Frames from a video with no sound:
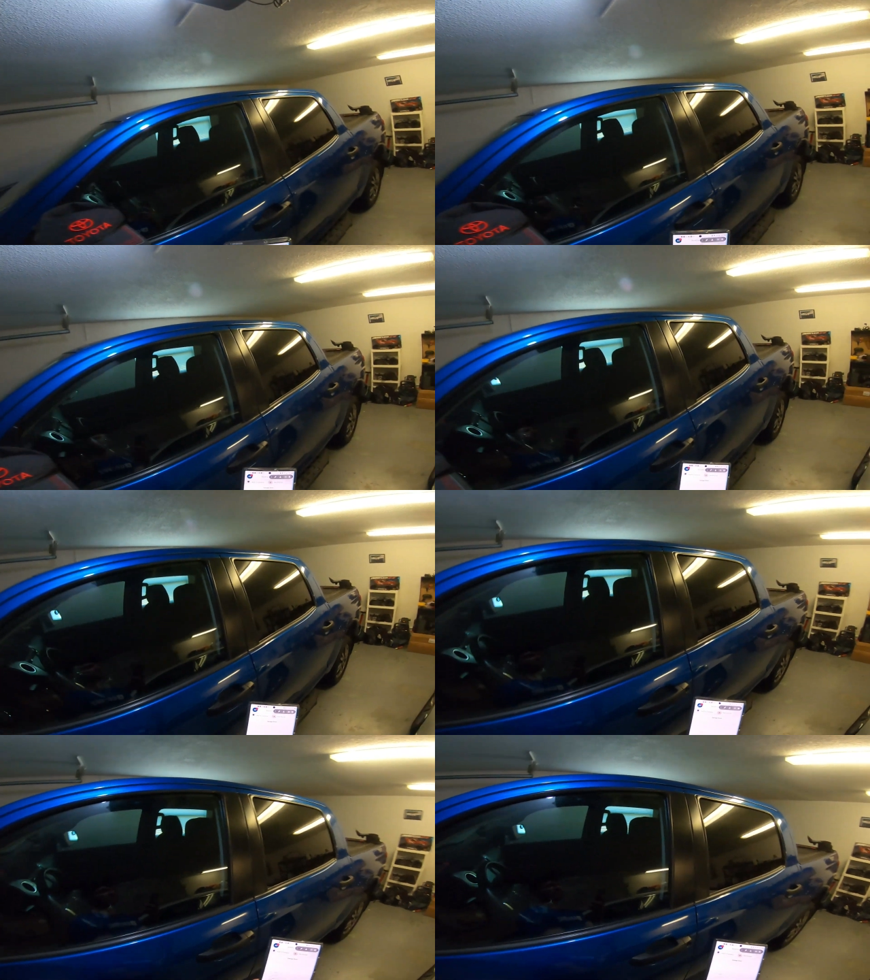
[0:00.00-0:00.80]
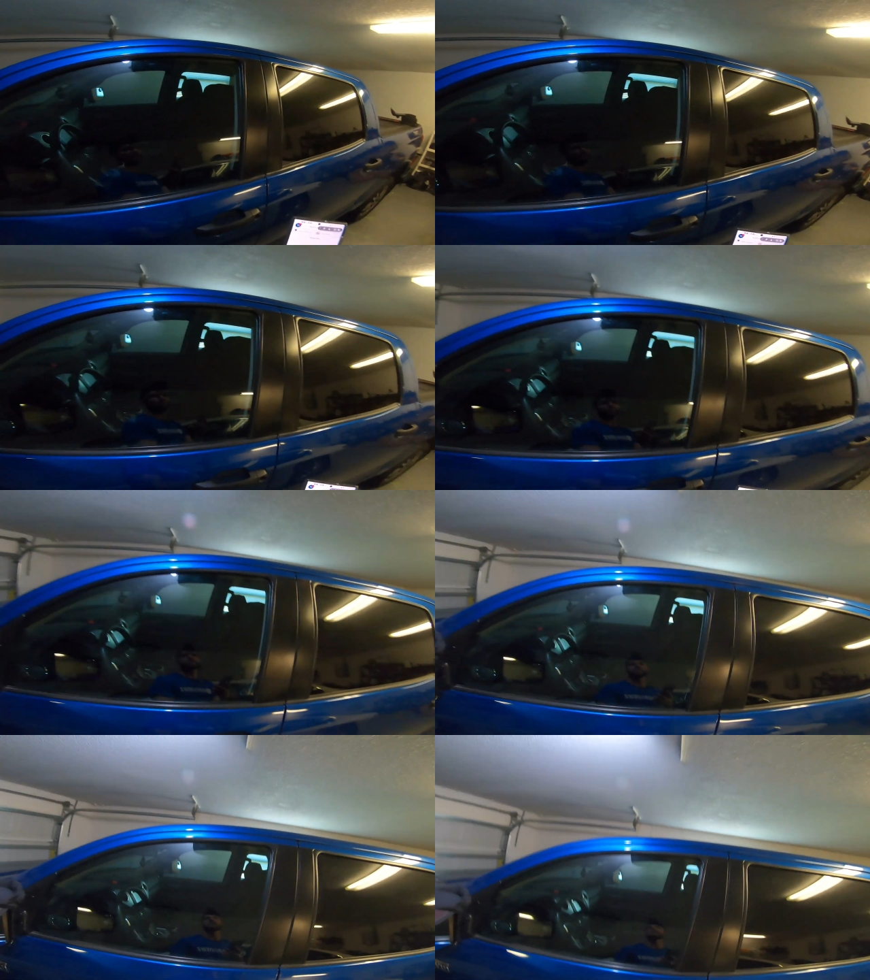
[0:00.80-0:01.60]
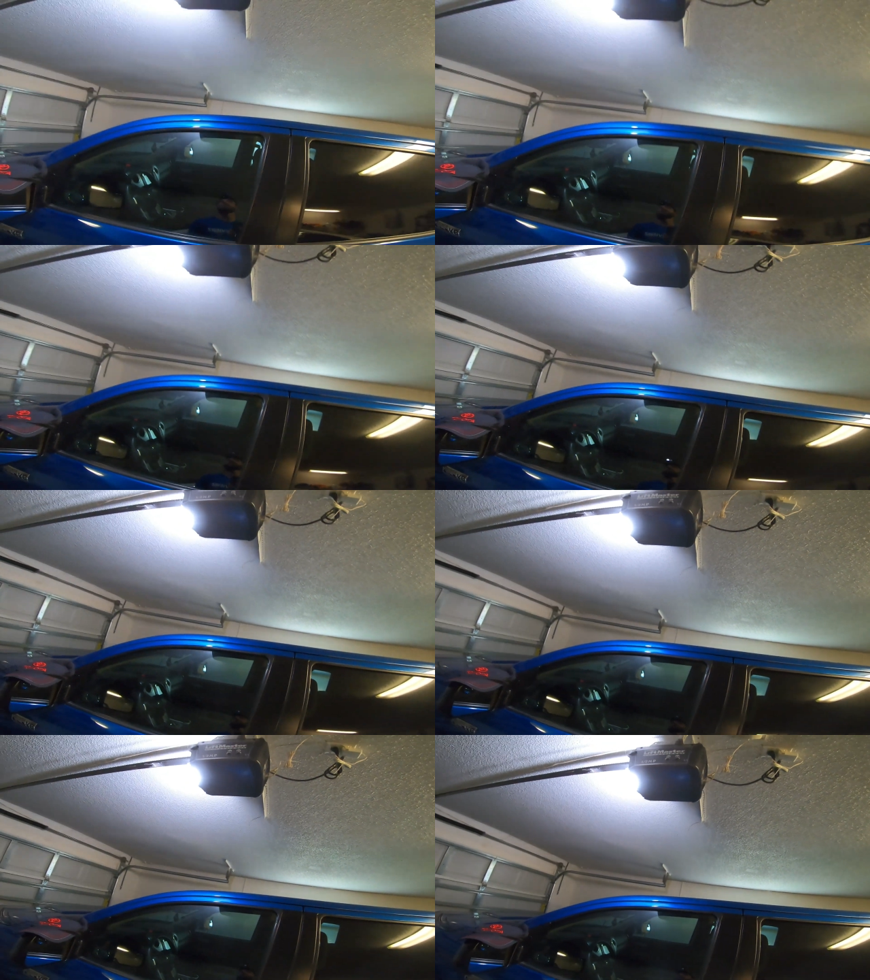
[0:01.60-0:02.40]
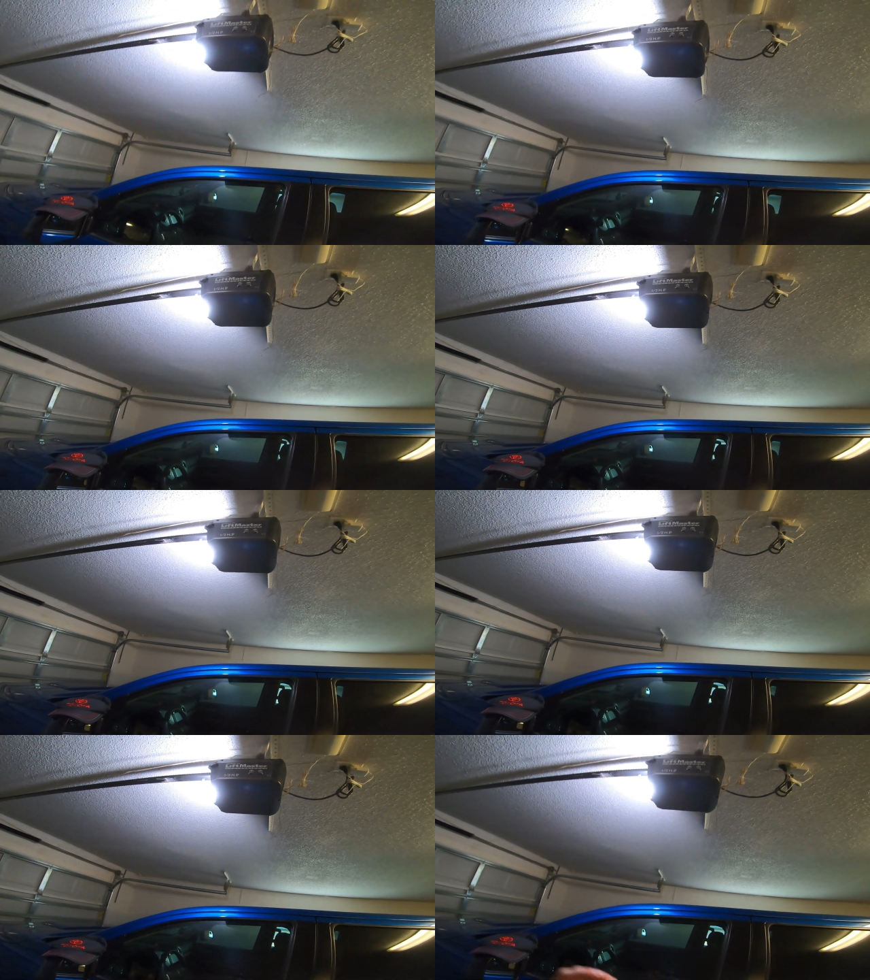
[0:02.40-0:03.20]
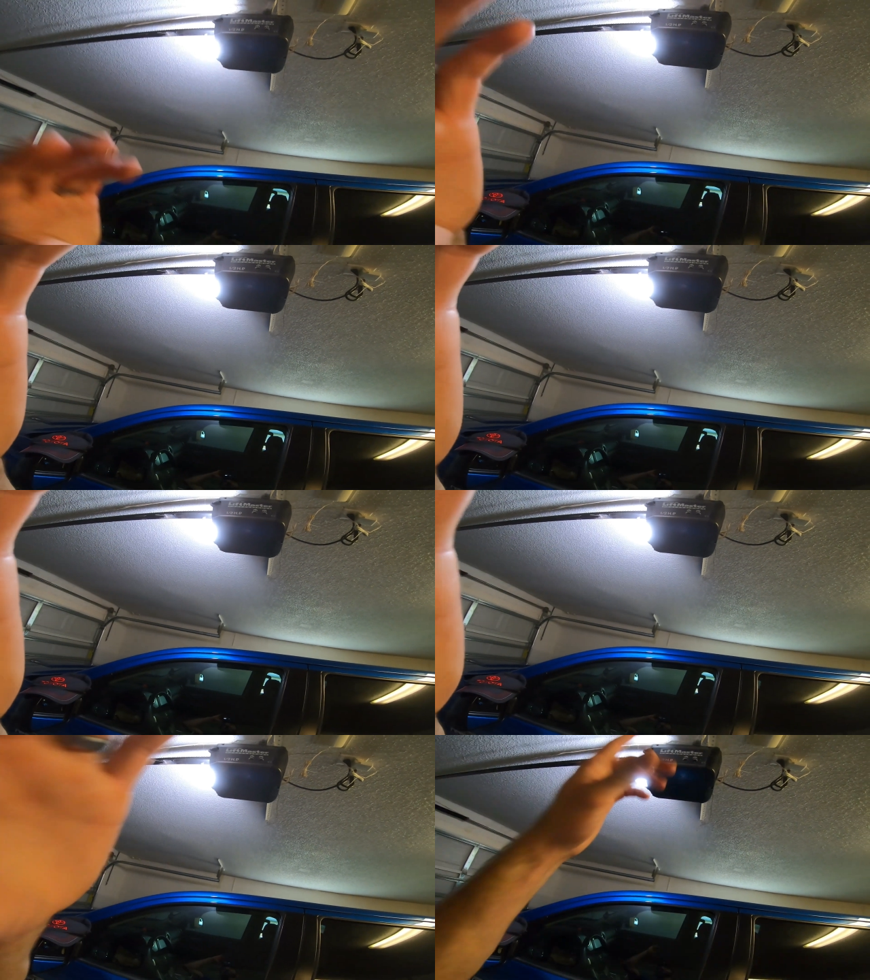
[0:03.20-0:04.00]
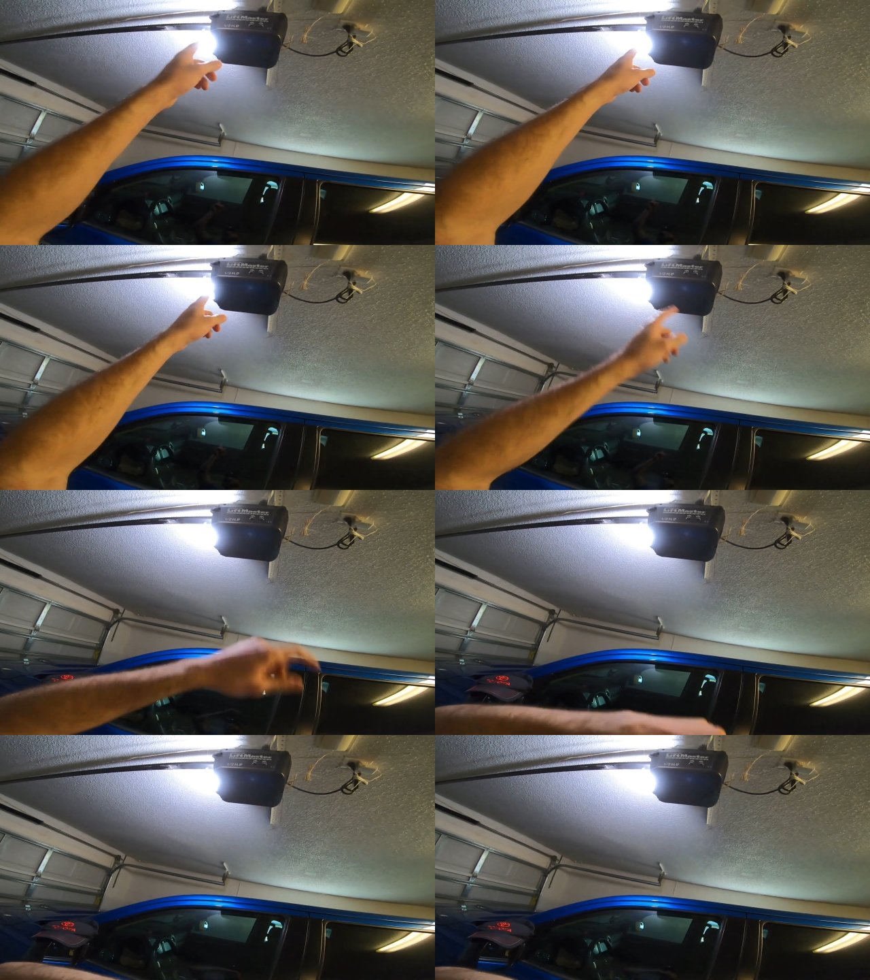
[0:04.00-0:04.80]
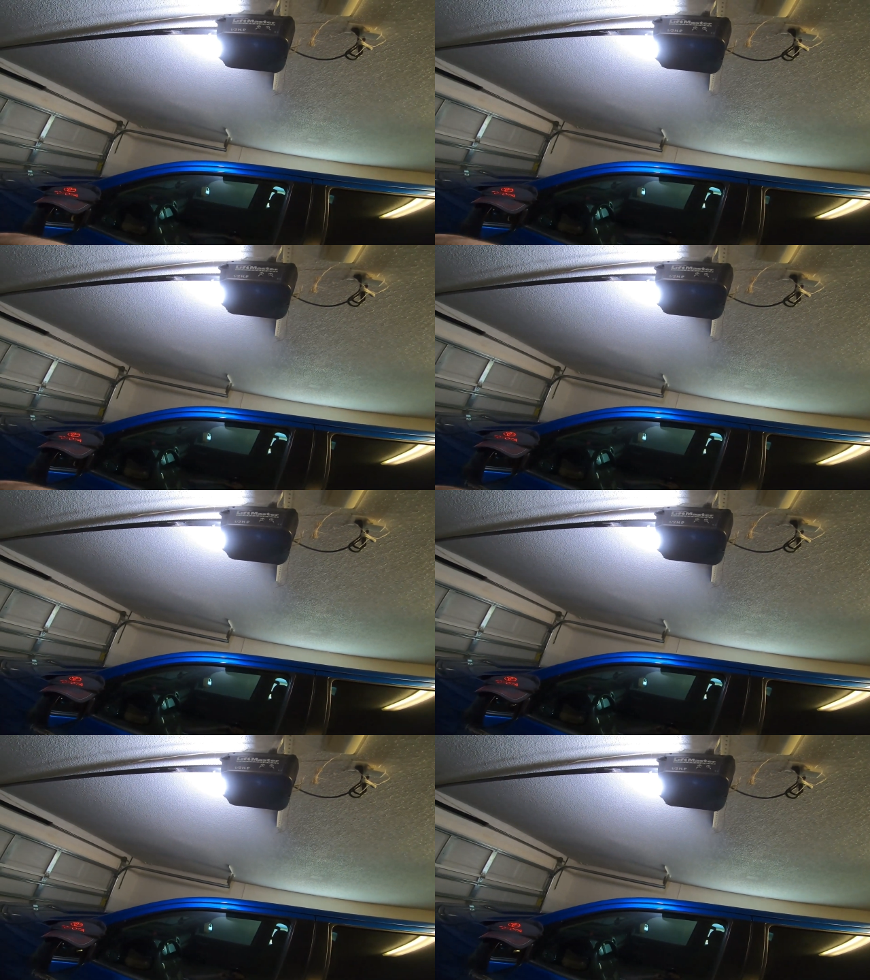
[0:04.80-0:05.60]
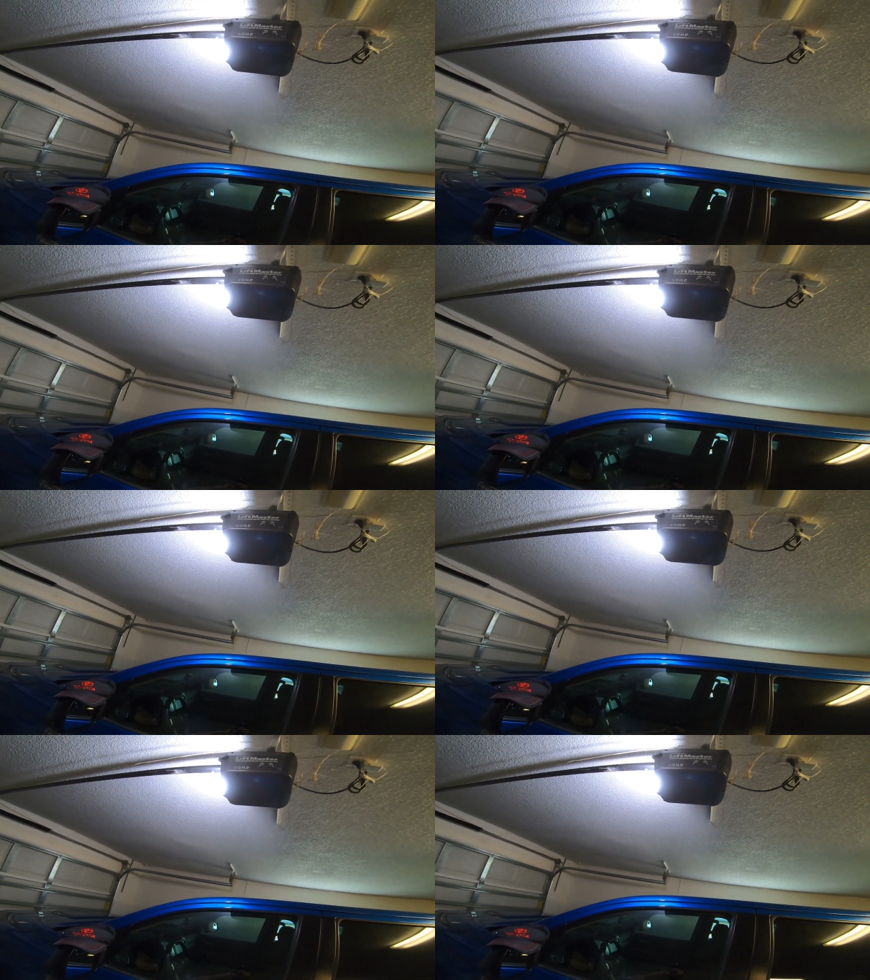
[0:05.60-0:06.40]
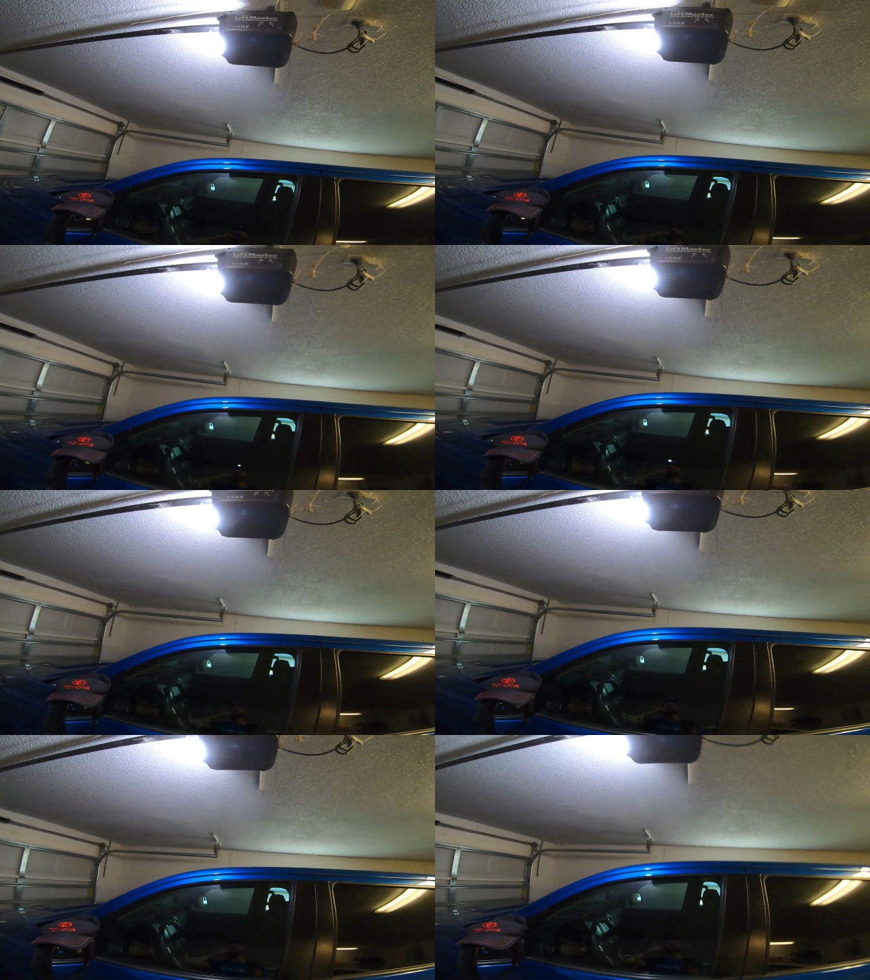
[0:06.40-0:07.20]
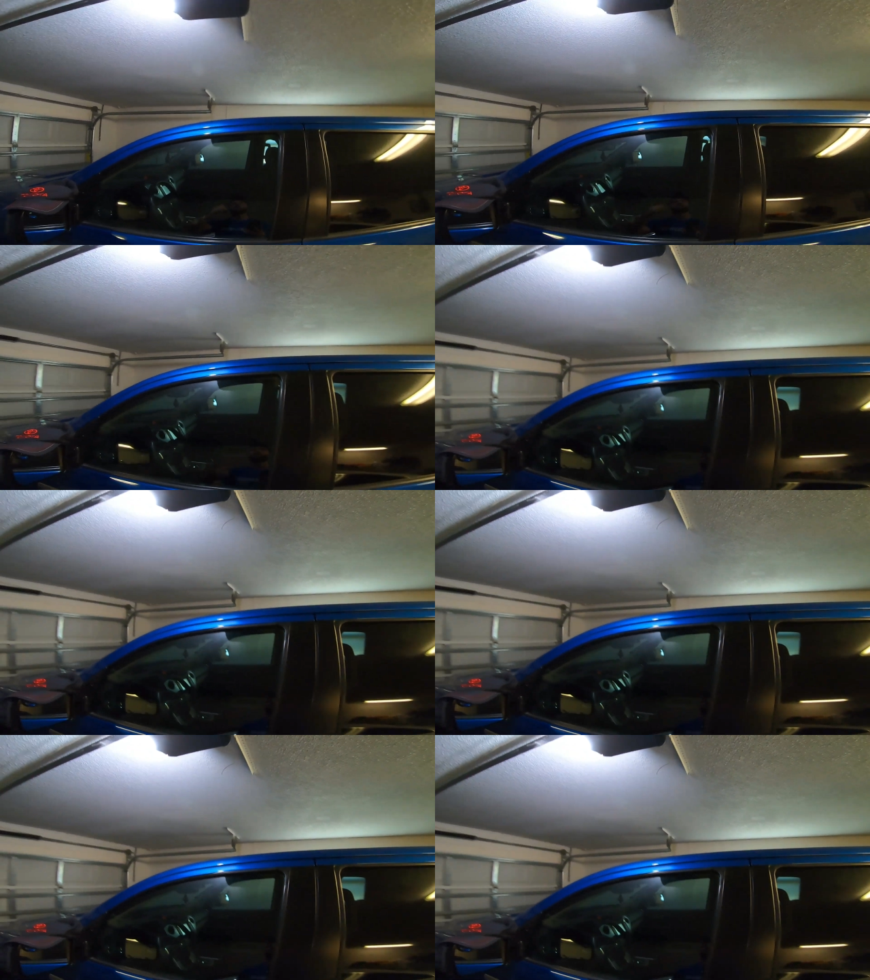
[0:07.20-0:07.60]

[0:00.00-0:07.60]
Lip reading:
Nobody's mouth can be seen.